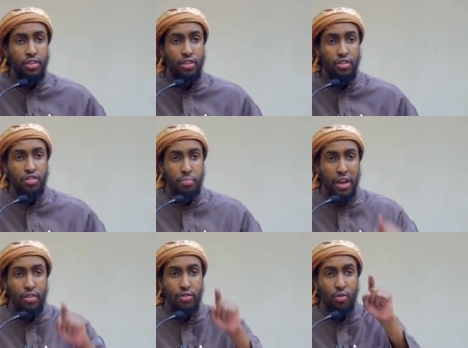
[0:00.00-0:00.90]
You're a
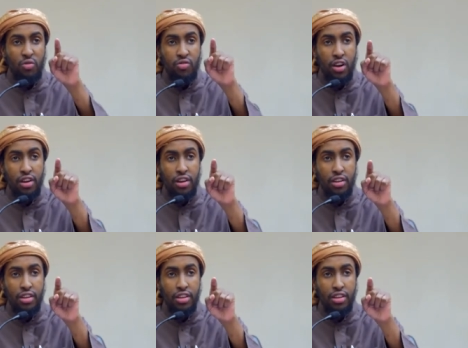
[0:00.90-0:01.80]
spy of the kuffar.
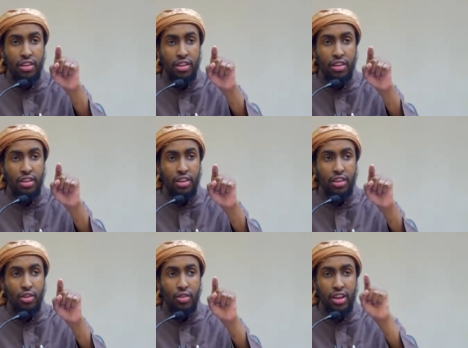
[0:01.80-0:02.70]

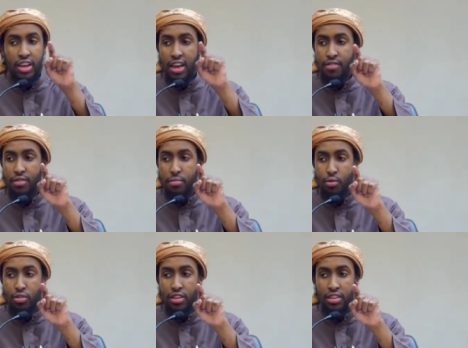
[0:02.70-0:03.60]
You're a kafir,
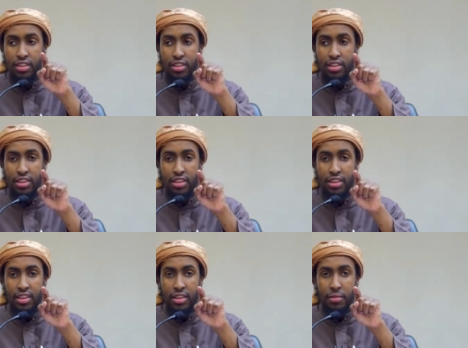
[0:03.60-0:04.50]
murtad.
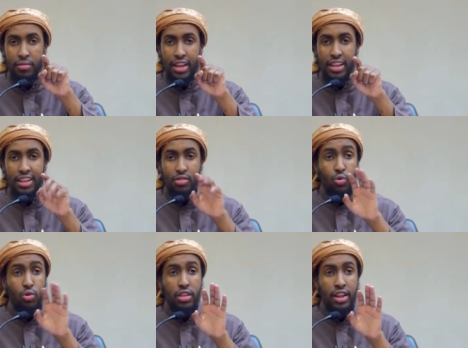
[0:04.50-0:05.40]
Like that's
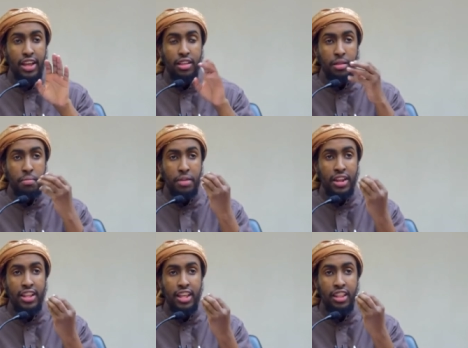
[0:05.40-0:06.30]
all. They, like the
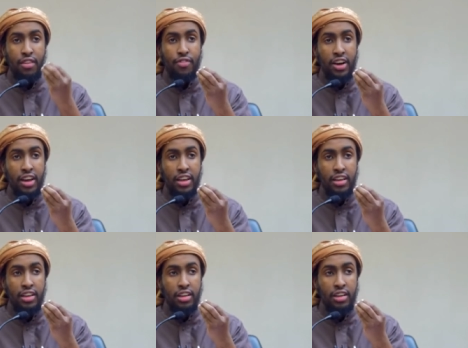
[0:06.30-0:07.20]
minute they differ,
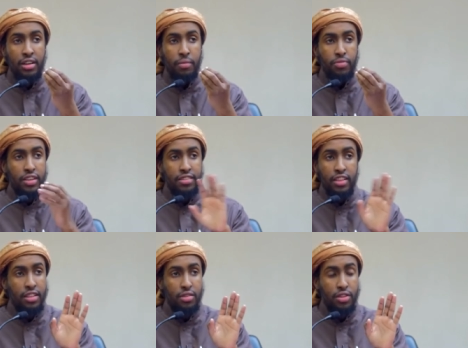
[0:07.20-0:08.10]
that's
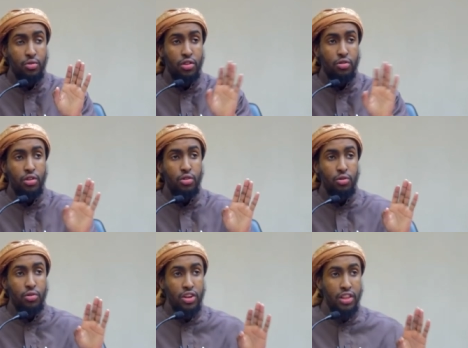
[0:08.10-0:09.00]
it. That's, that's that's what they do
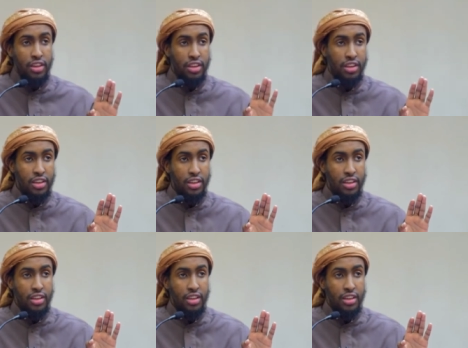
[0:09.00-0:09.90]
to each other.
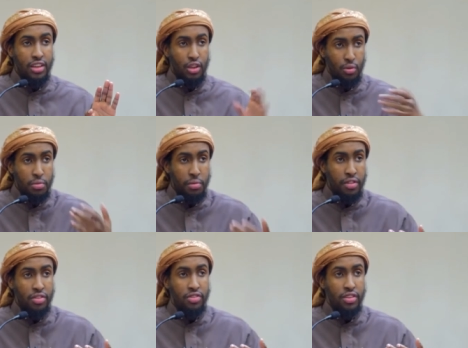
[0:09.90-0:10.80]
Are you with me,
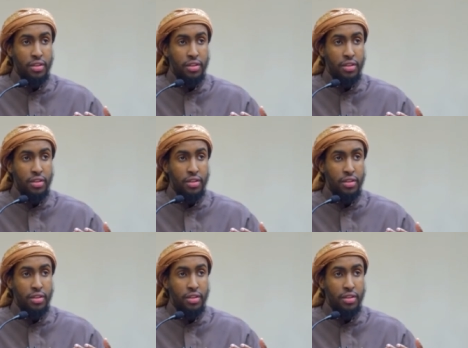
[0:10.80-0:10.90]
brothers?